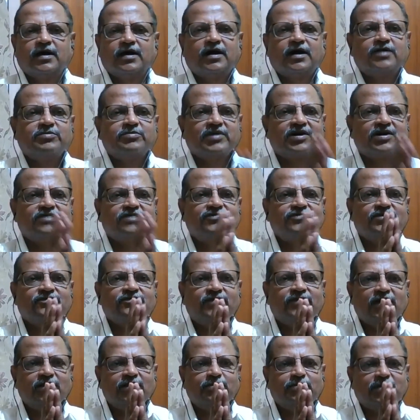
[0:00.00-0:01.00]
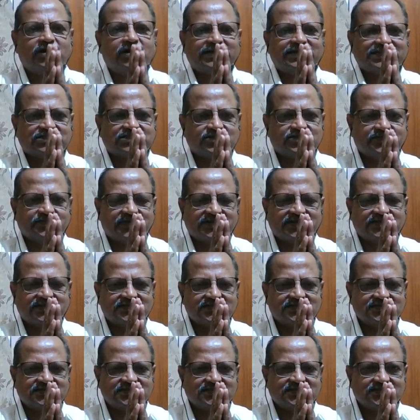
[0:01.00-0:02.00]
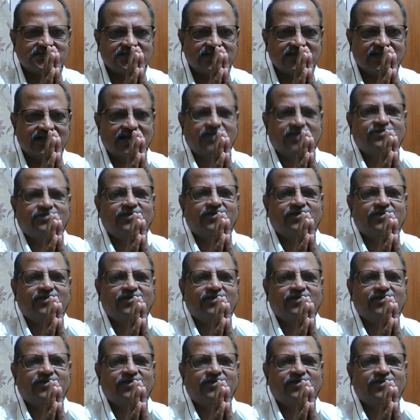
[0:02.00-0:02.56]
On behalf of all participants, I